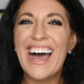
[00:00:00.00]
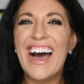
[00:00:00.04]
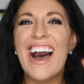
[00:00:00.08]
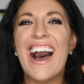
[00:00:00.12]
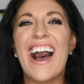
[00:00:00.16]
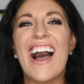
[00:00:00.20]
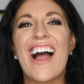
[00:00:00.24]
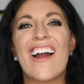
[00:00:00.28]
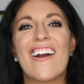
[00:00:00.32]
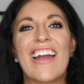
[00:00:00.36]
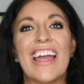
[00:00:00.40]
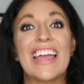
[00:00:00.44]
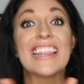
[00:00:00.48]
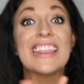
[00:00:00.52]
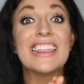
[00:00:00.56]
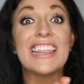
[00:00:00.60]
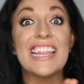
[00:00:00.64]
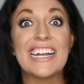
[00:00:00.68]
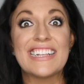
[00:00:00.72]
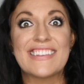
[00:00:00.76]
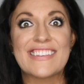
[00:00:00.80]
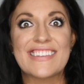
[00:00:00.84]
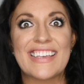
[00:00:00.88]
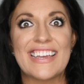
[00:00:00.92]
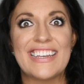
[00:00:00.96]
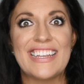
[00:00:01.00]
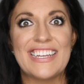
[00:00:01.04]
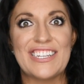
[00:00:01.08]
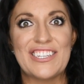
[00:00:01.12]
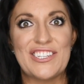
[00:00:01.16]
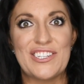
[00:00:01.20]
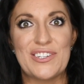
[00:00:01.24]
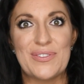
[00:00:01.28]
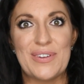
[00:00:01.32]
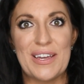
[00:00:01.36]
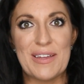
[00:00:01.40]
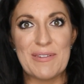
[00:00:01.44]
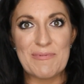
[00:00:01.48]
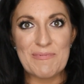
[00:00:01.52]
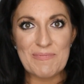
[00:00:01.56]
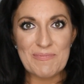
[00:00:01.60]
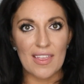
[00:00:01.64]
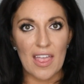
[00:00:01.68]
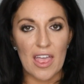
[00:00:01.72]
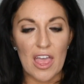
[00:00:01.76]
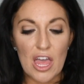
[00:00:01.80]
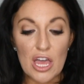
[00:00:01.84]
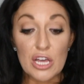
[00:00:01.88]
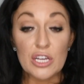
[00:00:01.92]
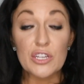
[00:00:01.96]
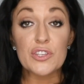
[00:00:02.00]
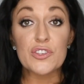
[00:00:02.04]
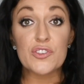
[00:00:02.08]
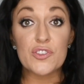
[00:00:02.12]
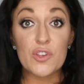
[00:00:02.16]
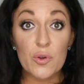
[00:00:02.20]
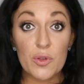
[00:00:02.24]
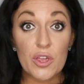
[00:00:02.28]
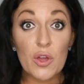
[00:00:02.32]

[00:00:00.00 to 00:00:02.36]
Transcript: All right, let's get into it. So